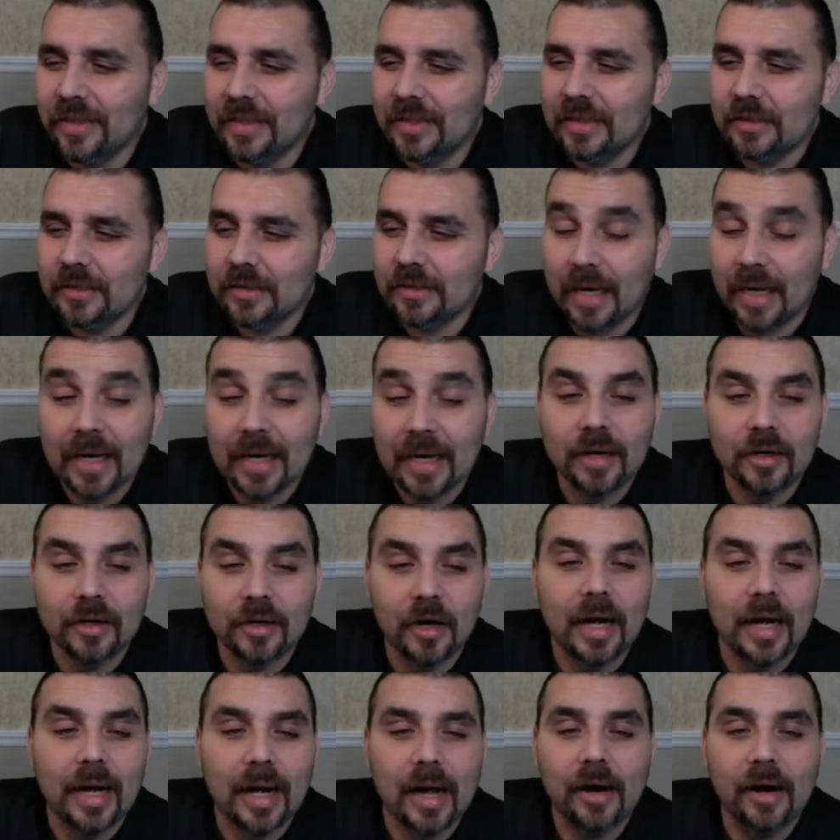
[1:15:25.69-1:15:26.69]
hit you. I
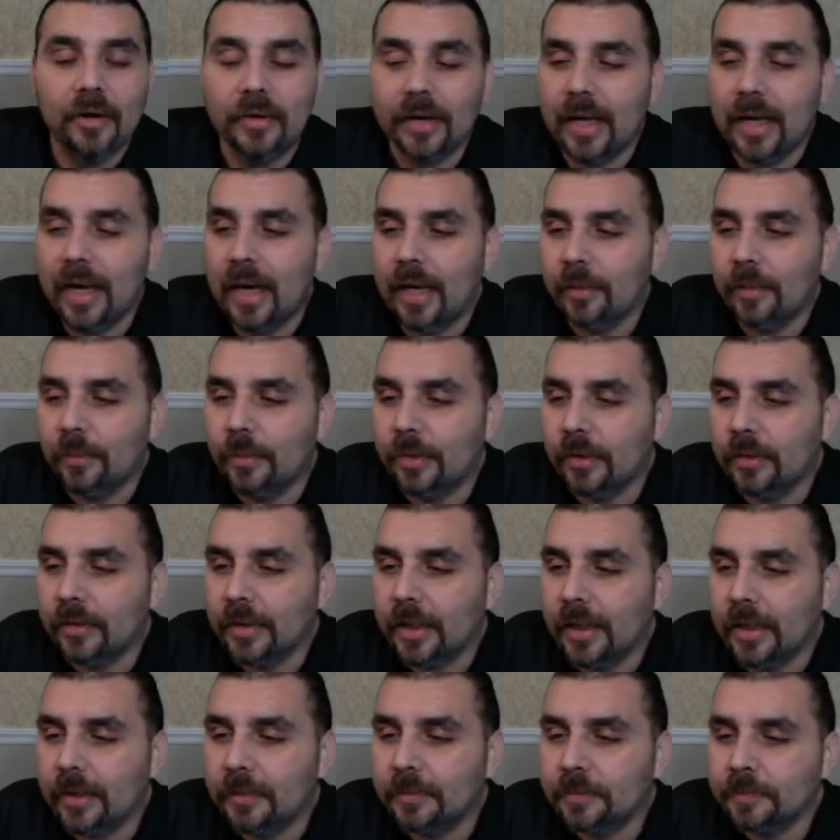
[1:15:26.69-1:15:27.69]
already got it, bro.
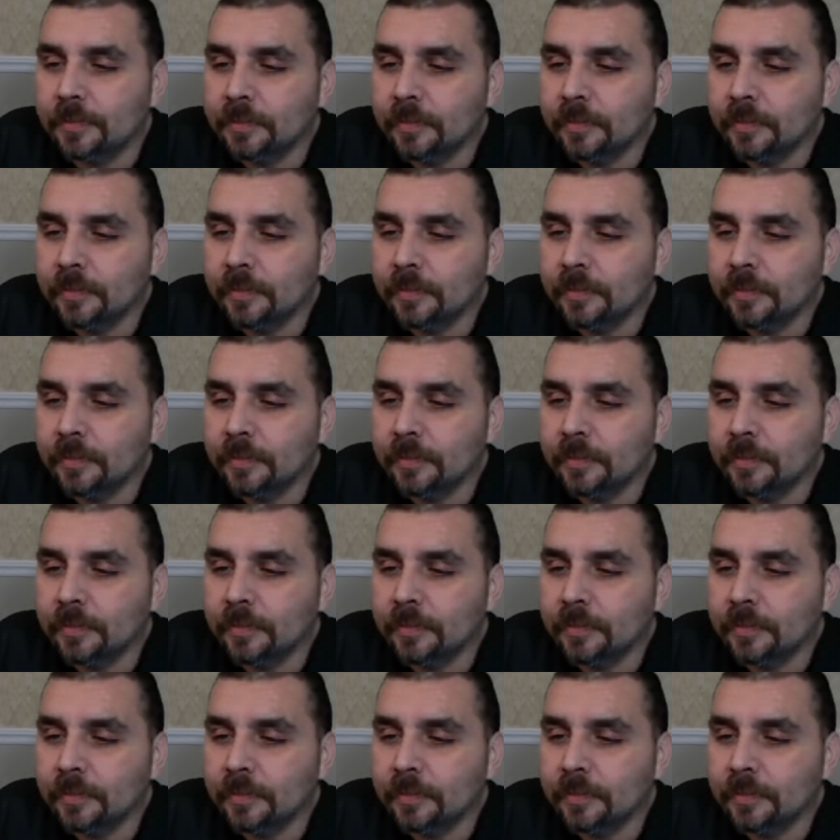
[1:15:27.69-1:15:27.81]
Yeah.